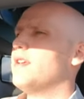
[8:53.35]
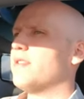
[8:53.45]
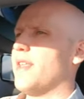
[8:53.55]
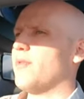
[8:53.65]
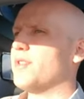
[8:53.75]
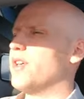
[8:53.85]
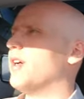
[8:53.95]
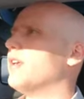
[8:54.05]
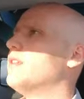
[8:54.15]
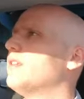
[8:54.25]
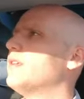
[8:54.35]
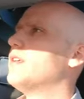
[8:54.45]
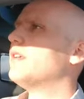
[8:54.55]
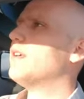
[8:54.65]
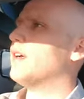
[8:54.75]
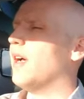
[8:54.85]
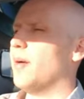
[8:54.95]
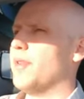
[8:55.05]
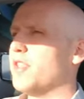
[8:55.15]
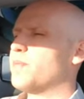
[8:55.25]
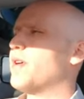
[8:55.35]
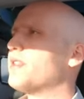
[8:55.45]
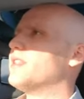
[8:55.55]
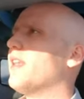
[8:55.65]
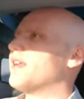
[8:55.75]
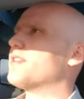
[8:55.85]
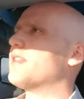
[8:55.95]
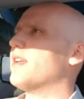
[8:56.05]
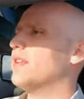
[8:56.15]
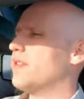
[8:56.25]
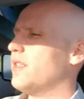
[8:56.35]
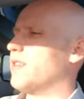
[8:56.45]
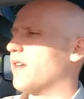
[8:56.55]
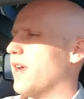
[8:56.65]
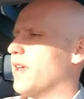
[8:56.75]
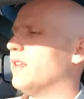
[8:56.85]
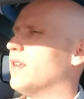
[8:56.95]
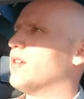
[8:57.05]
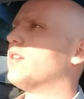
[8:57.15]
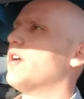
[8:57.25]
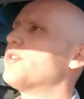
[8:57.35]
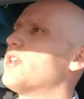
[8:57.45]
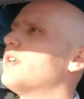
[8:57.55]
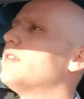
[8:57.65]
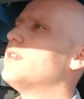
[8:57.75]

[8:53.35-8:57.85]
So that was good. And this person let us in. It looks like they're getting a little closer.